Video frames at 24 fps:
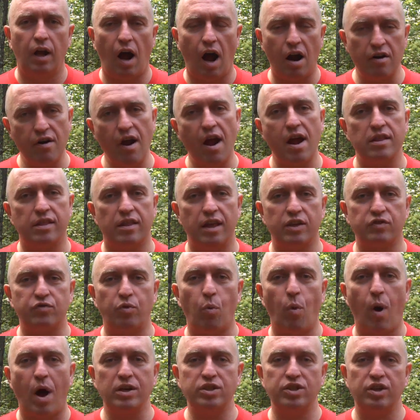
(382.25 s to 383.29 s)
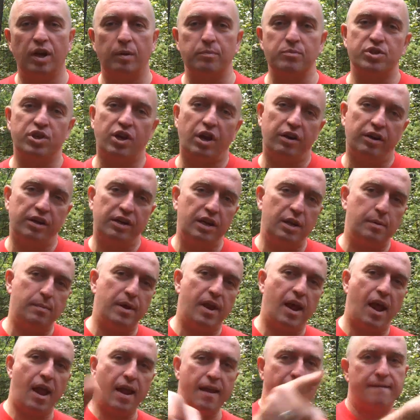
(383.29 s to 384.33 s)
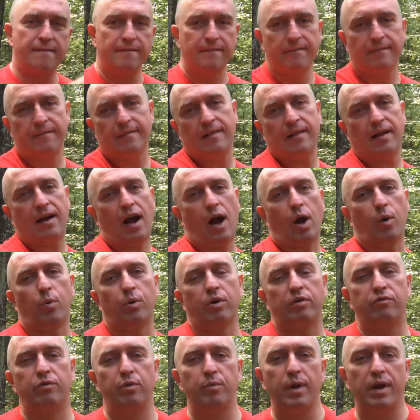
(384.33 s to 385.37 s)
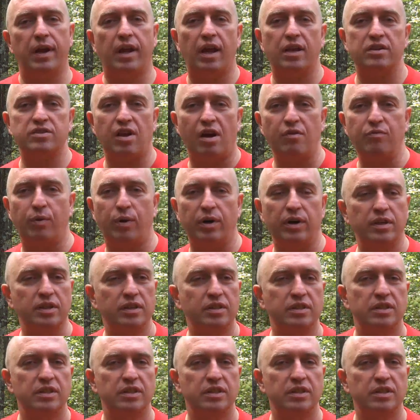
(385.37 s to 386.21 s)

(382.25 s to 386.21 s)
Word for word: All right, thanks for watching. I'm Scary DBA. I work for Red Gate Software.